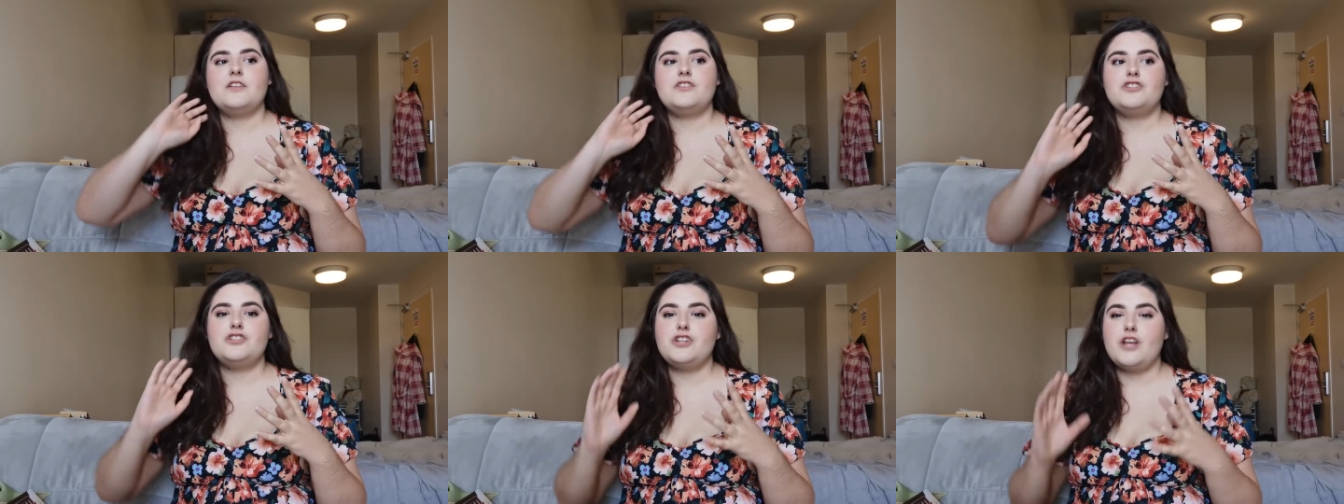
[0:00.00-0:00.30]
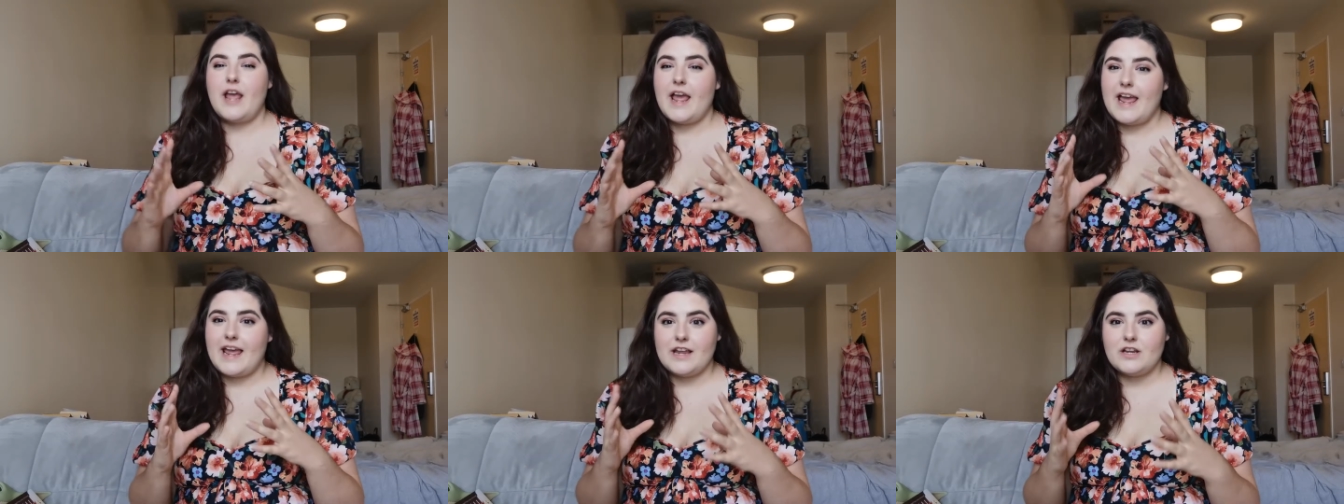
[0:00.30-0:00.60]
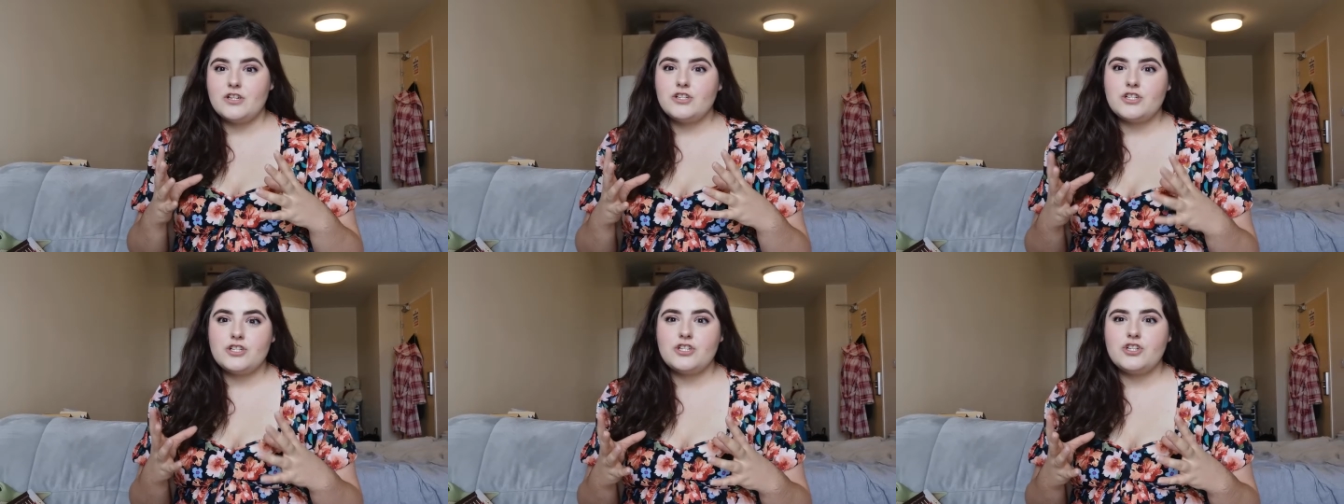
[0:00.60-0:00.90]

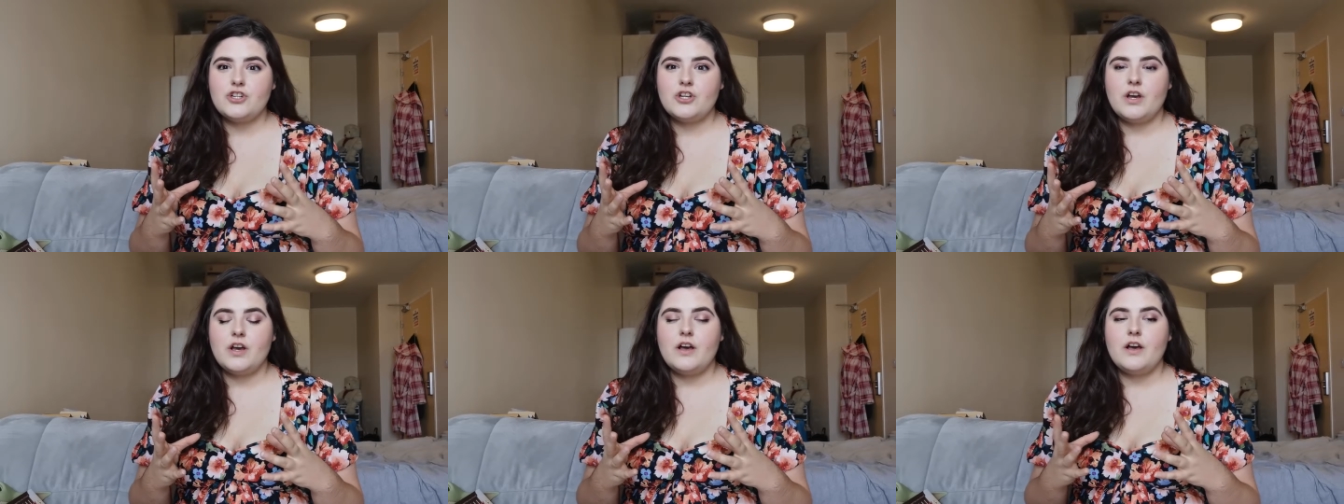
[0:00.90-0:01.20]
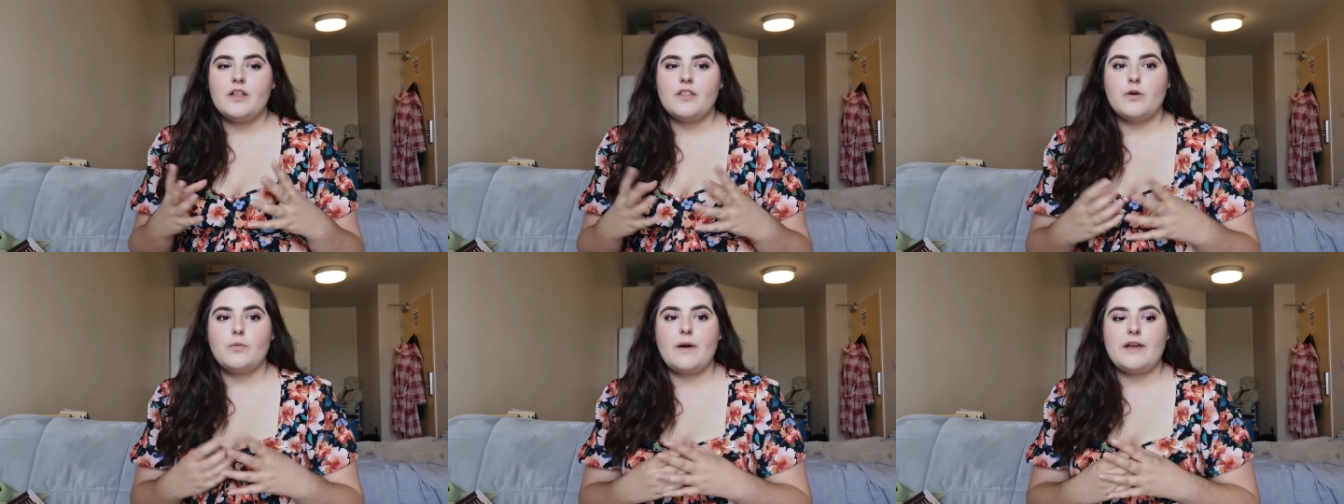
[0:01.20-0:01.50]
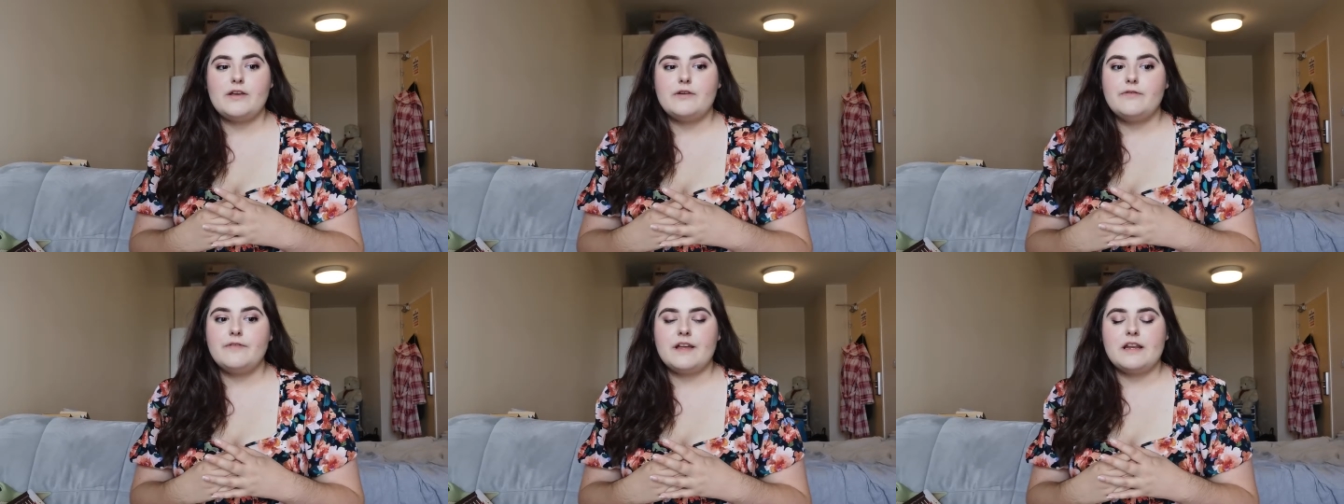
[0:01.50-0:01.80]
change the way
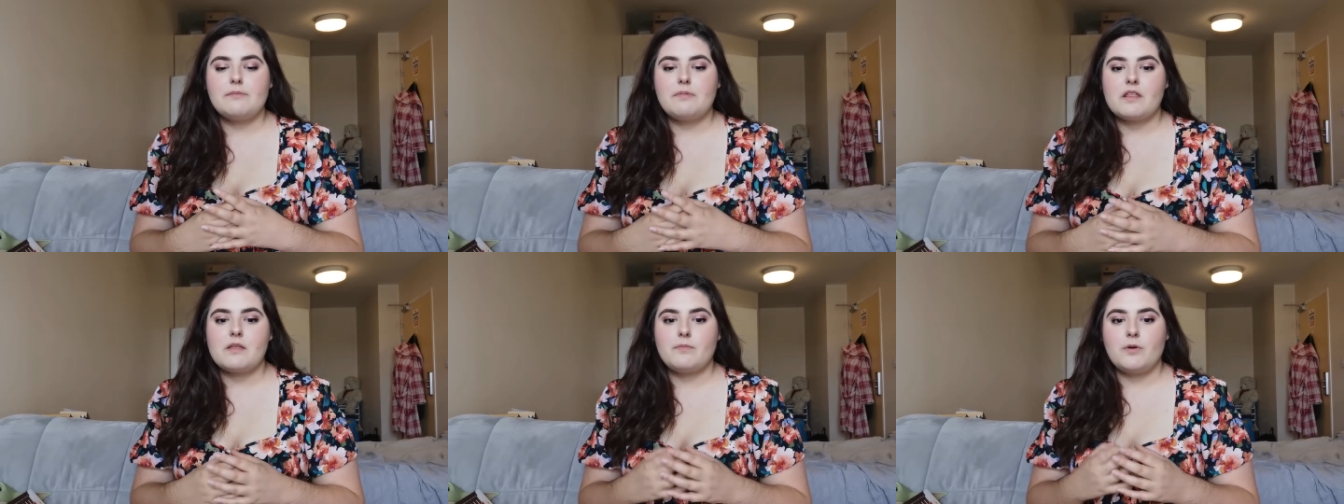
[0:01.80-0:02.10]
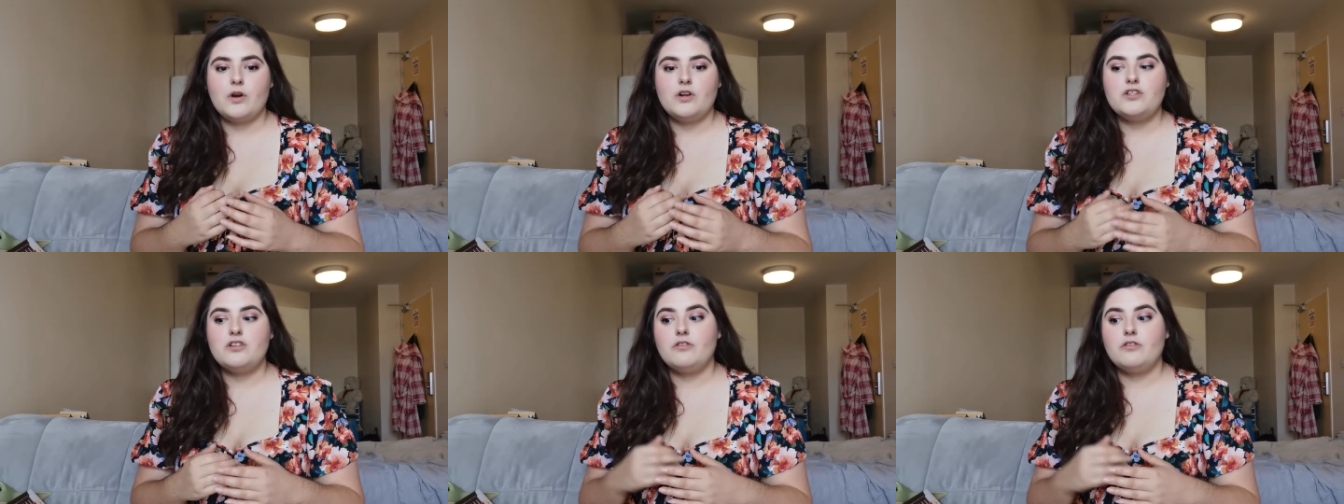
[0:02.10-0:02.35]
you feel about the book